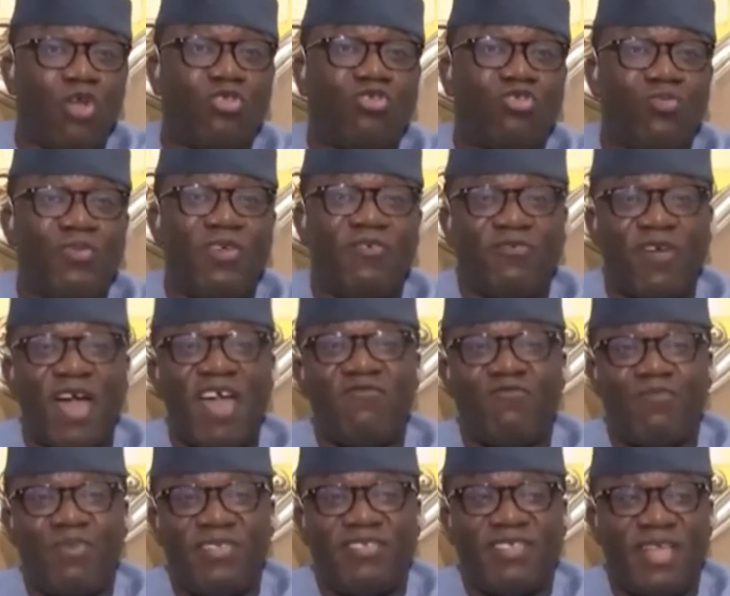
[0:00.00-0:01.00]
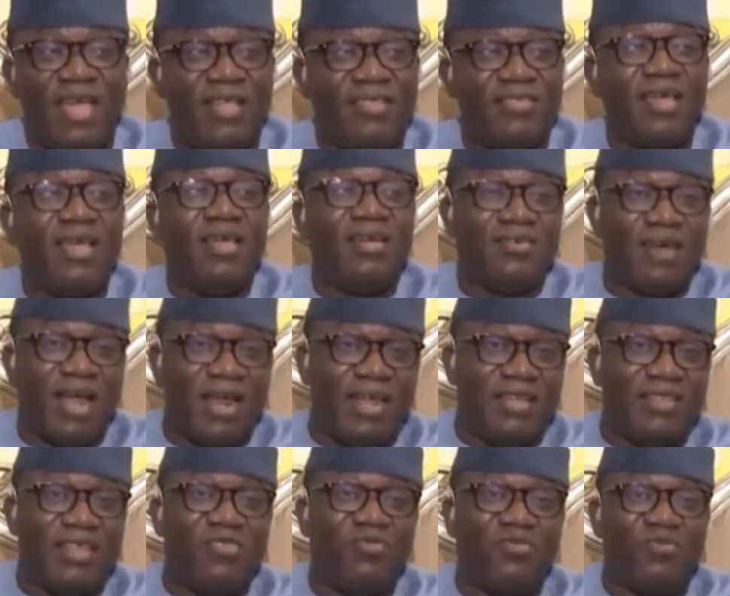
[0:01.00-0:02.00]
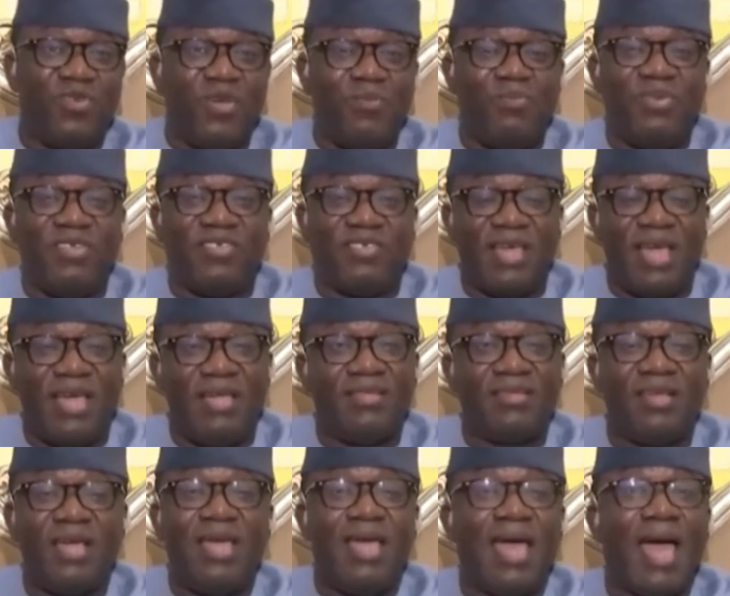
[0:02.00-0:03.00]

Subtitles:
ought to be 5% rather than 3%.